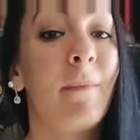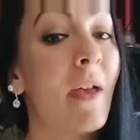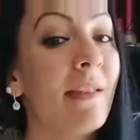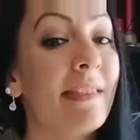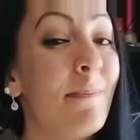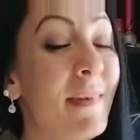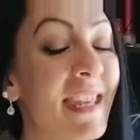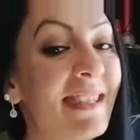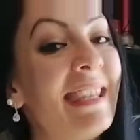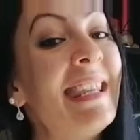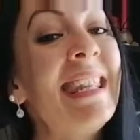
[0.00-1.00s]
That
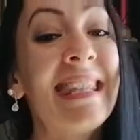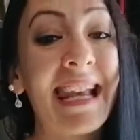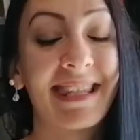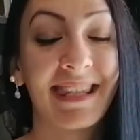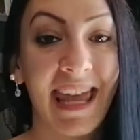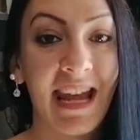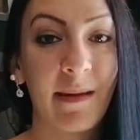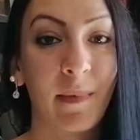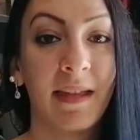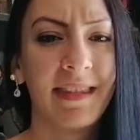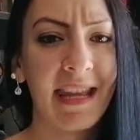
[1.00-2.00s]
means it takes
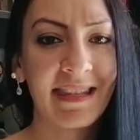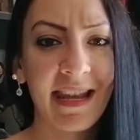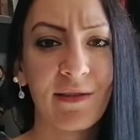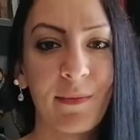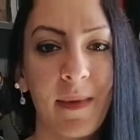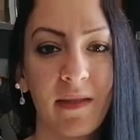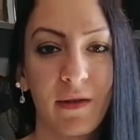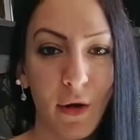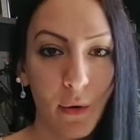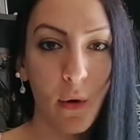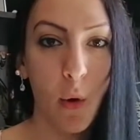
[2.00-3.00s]
time. It takes time to
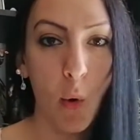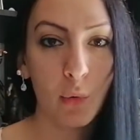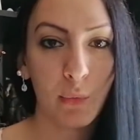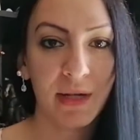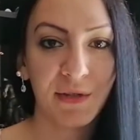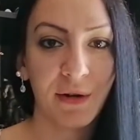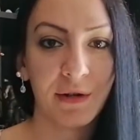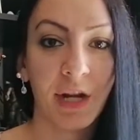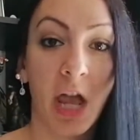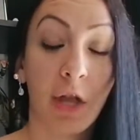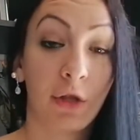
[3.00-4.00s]
make your own
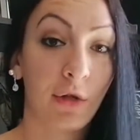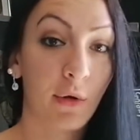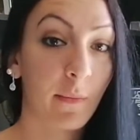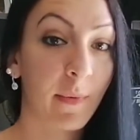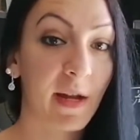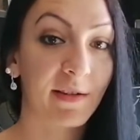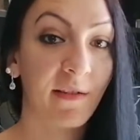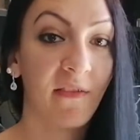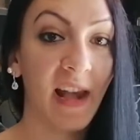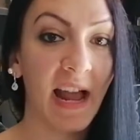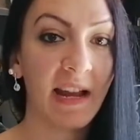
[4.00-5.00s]
research, to compare the
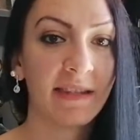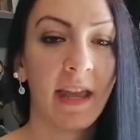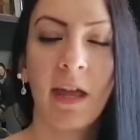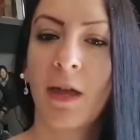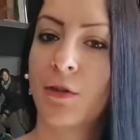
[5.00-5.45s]
flights.